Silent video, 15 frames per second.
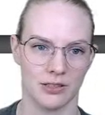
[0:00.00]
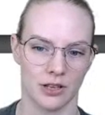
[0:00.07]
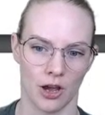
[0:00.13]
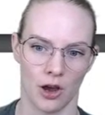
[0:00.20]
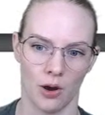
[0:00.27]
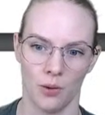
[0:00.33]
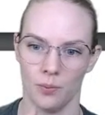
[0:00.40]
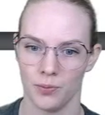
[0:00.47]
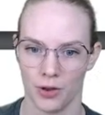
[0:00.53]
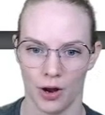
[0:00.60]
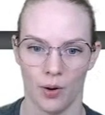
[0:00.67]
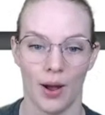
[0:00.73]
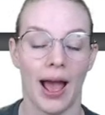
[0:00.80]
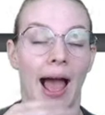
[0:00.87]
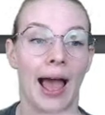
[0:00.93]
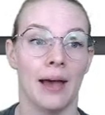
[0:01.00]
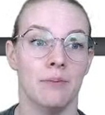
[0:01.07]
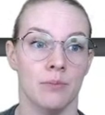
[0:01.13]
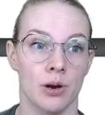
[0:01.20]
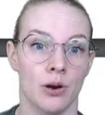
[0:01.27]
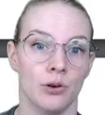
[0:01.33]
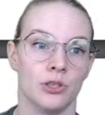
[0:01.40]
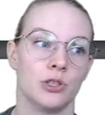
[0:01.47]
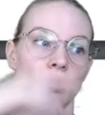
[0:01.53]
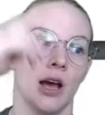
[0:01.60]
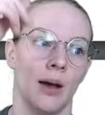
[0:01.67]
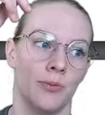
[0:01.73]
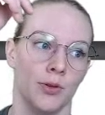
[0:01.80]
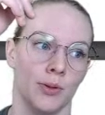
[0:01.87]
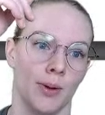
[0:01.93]
go, at most
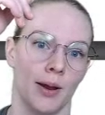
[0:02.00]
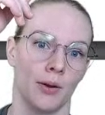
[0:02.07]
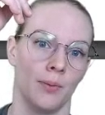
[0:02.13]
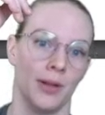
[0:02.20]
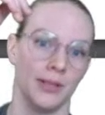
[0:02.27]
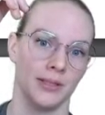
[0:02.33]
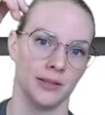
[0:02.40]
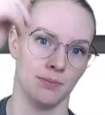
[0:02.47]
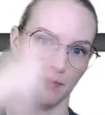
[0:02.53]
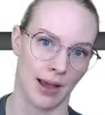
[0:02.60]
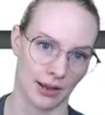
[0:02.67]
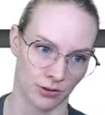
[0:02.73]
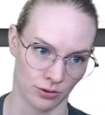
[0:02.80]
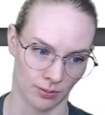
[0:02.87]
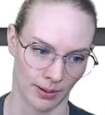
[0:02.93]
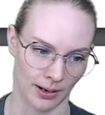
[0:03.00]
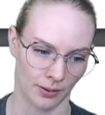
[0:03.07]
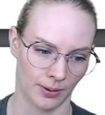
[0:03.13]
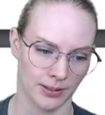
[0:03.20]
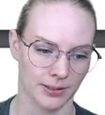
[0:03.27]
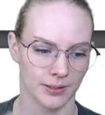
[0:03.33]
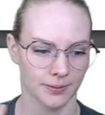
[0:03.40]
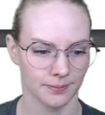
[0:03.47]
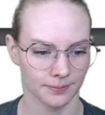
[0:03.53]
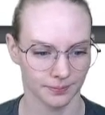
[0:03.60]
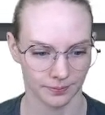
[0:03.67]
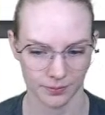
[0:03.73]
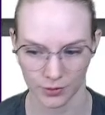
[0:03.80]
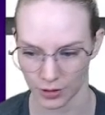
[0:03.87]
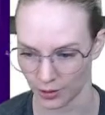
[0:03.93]
up through the model once, back through the model once.
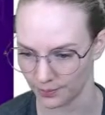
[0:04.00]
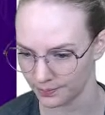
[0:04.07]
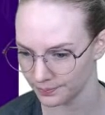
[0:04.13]
So,